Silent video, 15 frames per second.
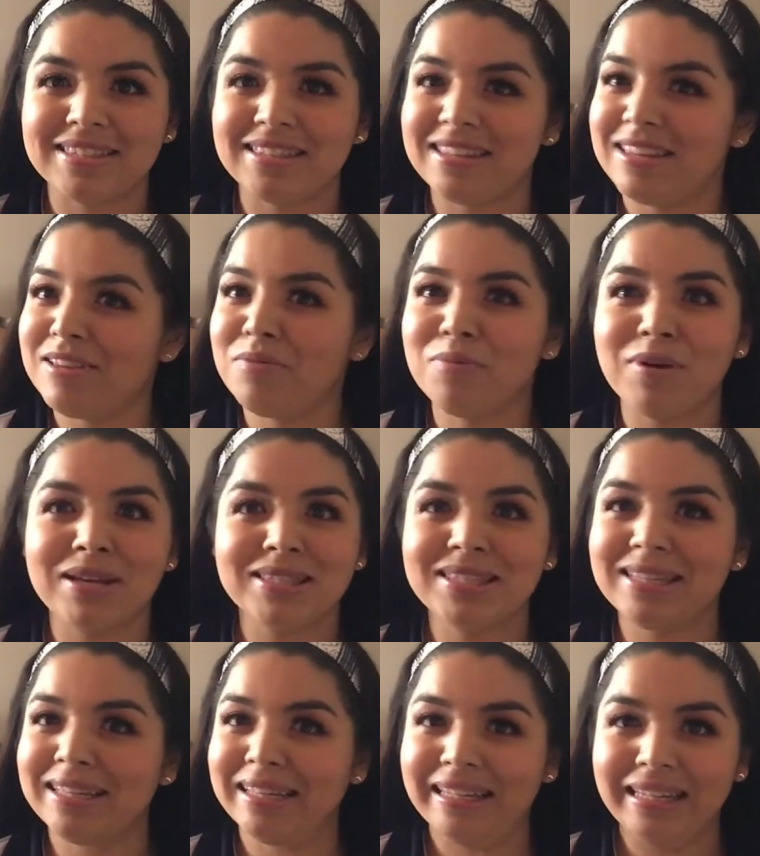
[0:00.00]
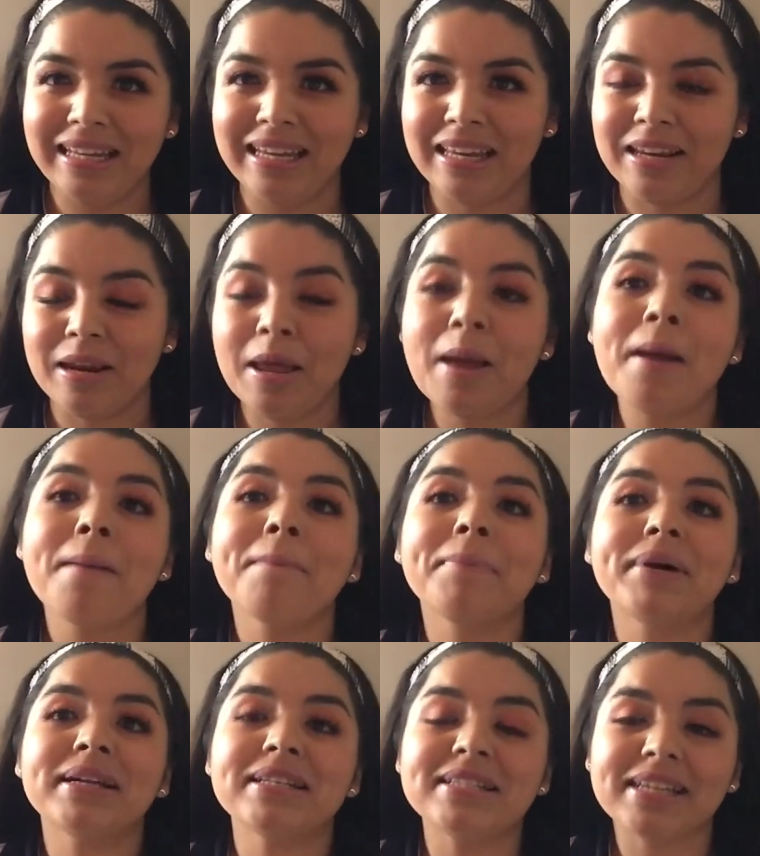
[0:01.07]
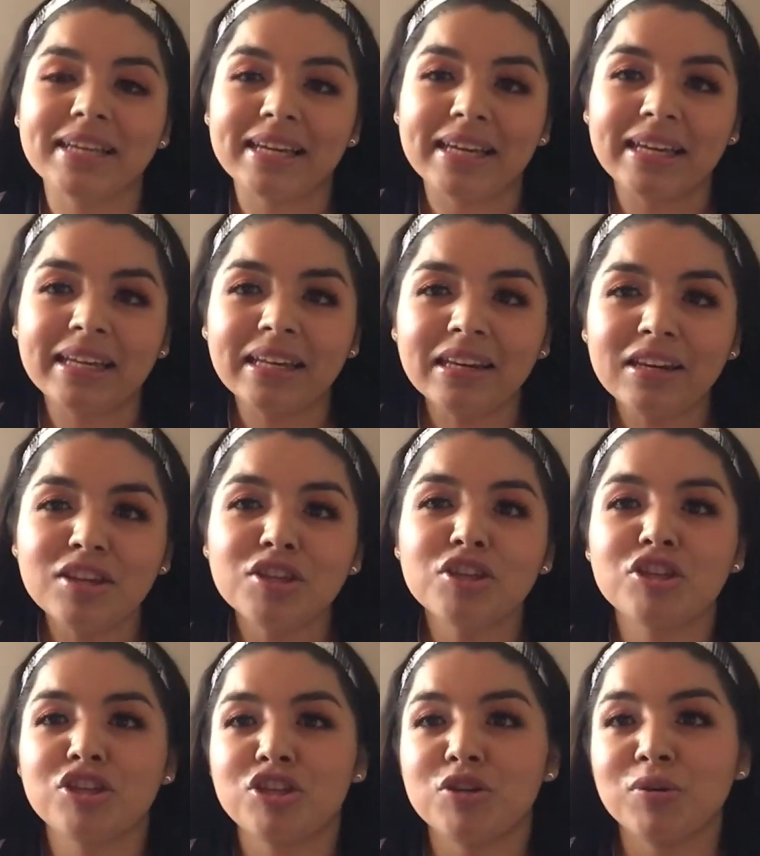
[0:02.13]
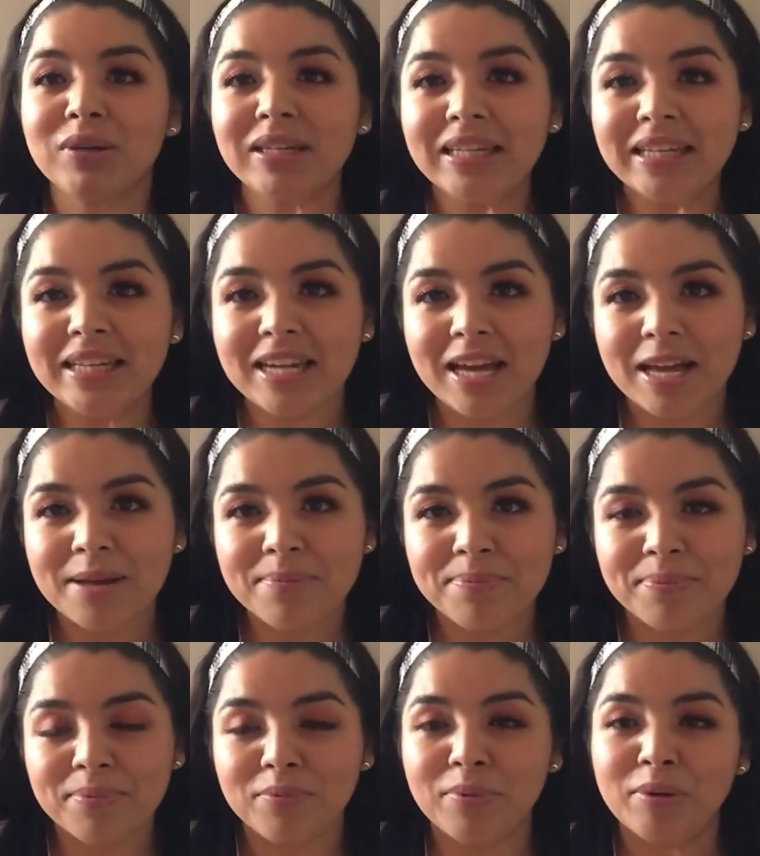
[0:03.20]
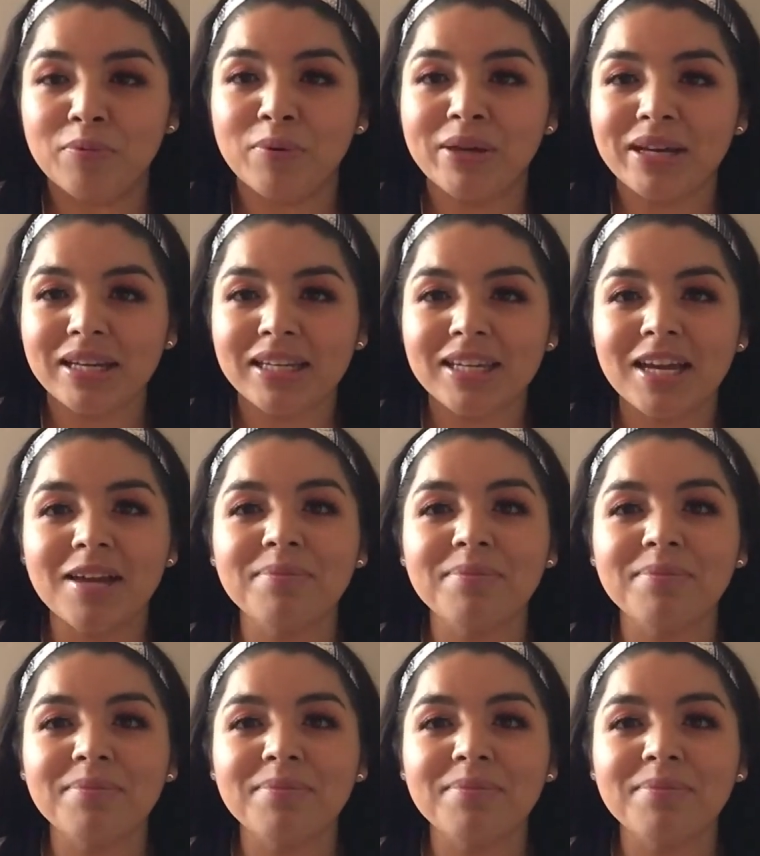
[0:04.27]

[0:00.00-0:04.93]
It wasn't clean, but then you clean up. When we clean up,